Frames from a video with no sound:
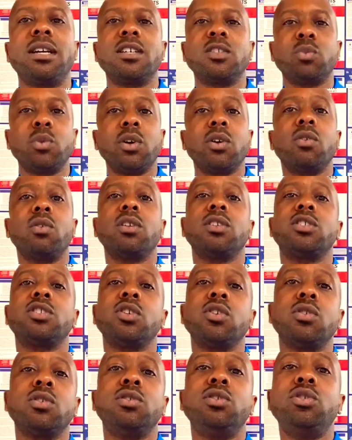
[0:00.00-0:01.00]
because we're going
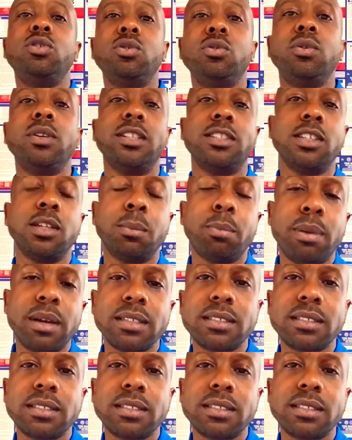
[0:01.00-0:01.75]
to turn you into the